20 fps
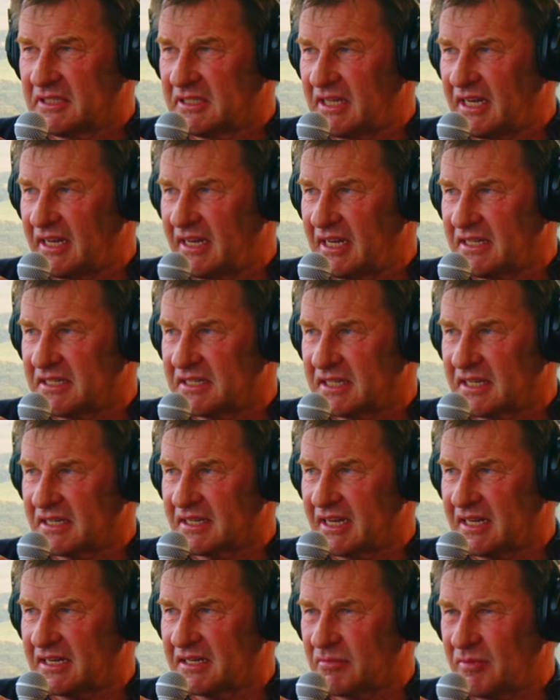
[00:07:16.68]
Yeah, that's the.
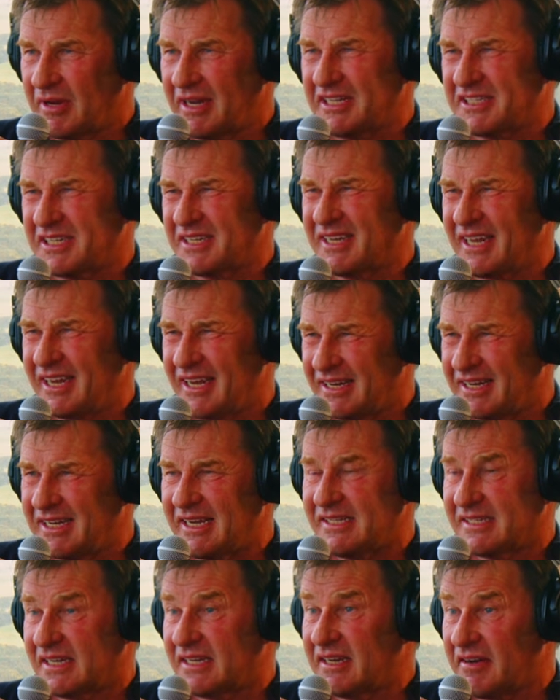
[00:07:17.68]
That, well, it's a it
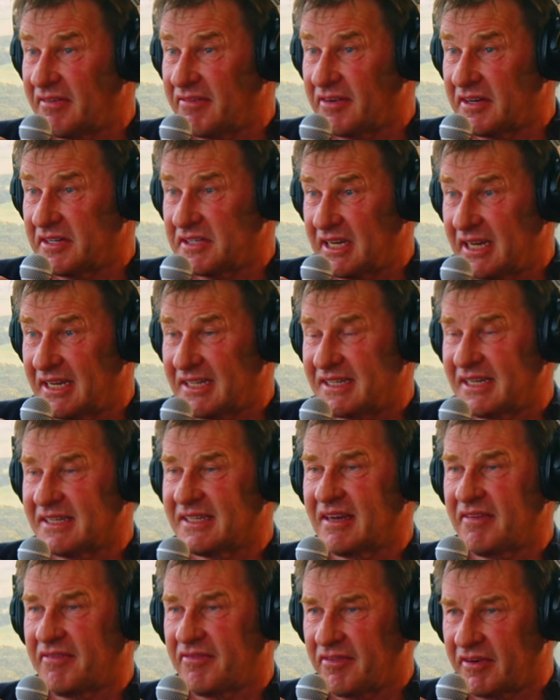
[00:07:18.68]
is a difference. It's a
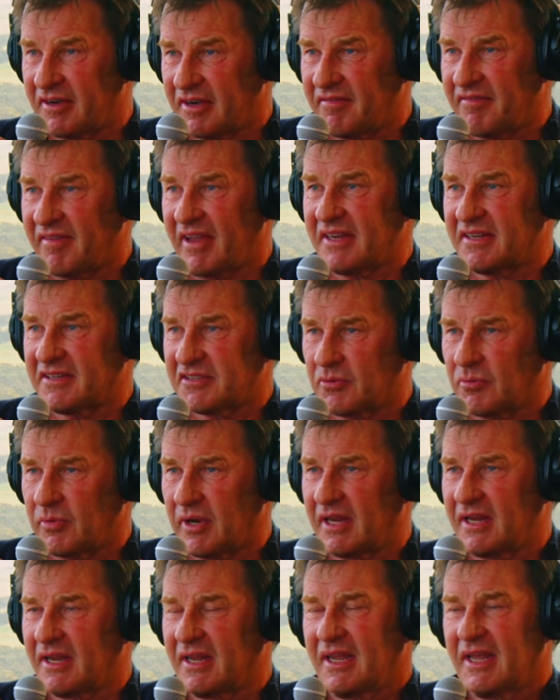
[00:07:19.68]
different event to
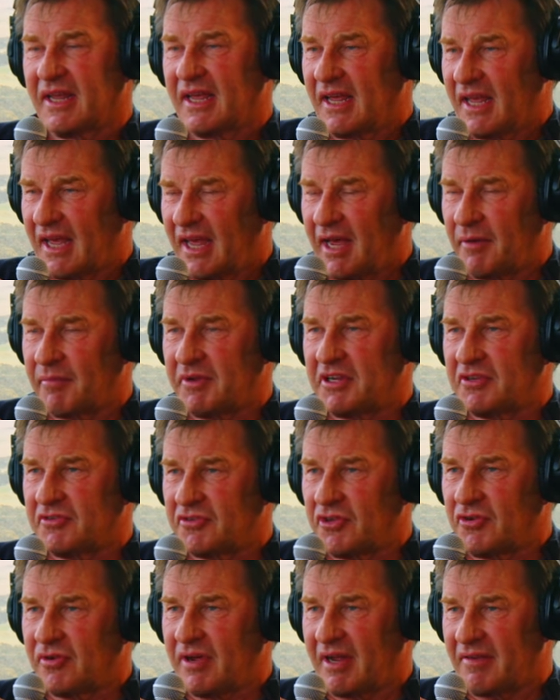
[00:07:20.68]
win. I mean, you
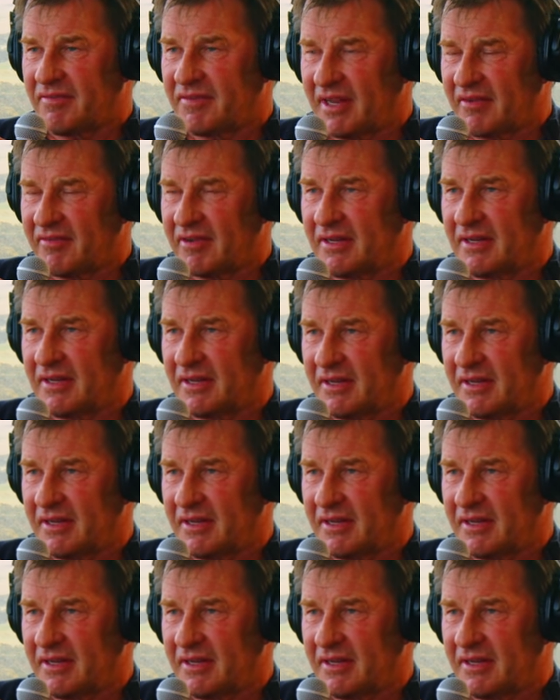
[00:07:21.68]
do have to have a.